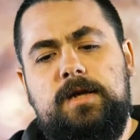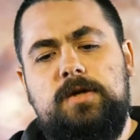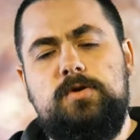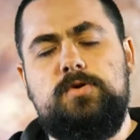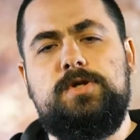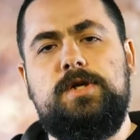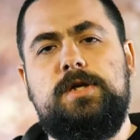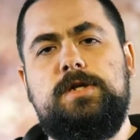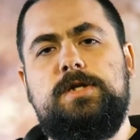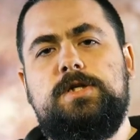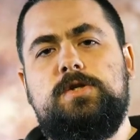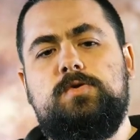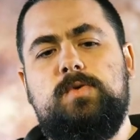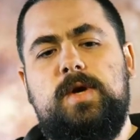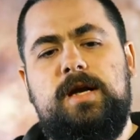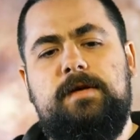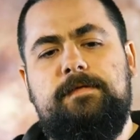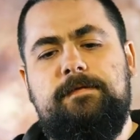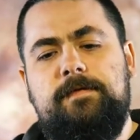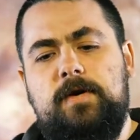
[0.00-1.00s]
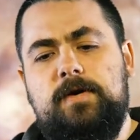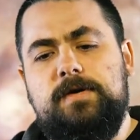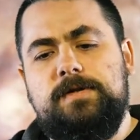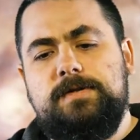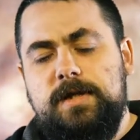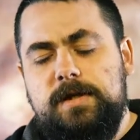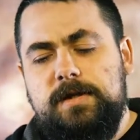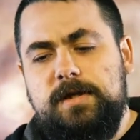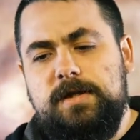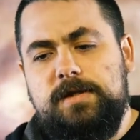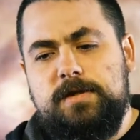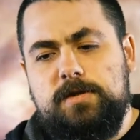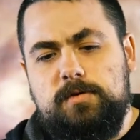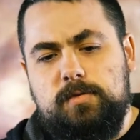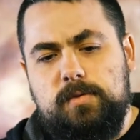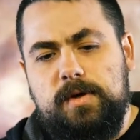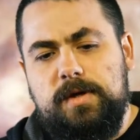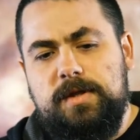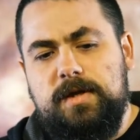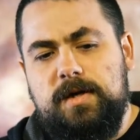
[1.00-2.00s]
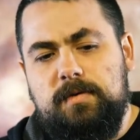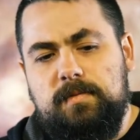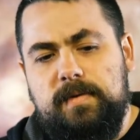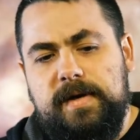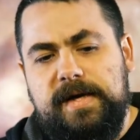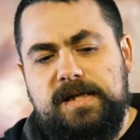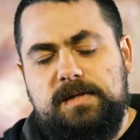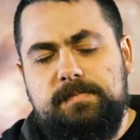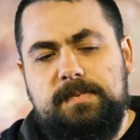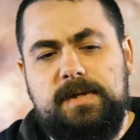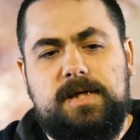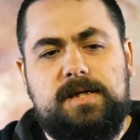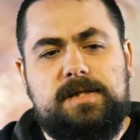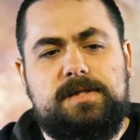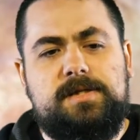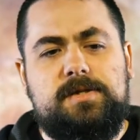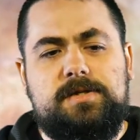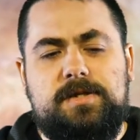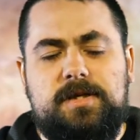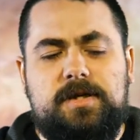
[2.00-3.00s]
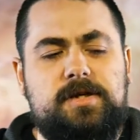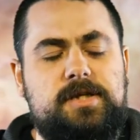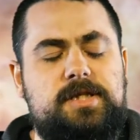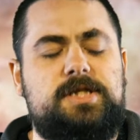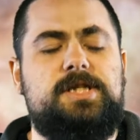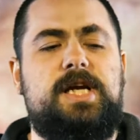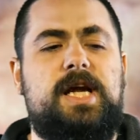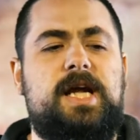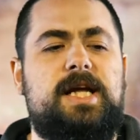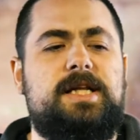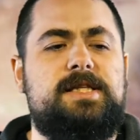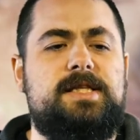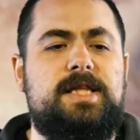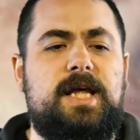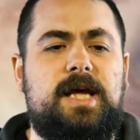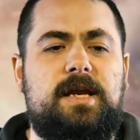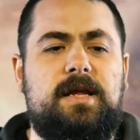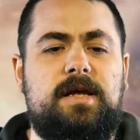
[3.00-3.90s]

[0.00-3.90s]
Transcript: you should strike first and destroy their race, because there's a good chance that